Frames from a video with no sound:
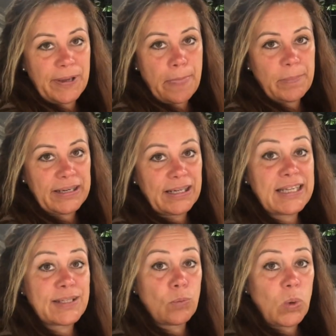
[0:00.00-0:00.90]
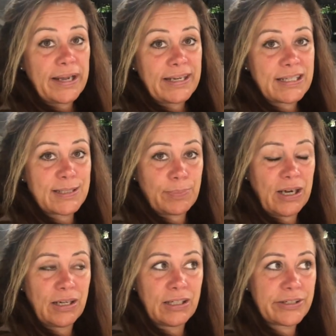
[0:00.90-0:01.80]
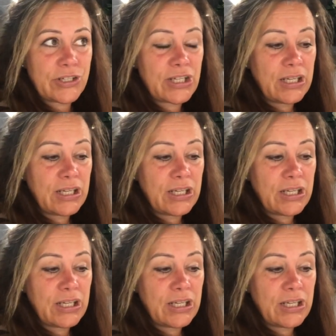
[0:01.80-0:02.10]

in the middle is the widest part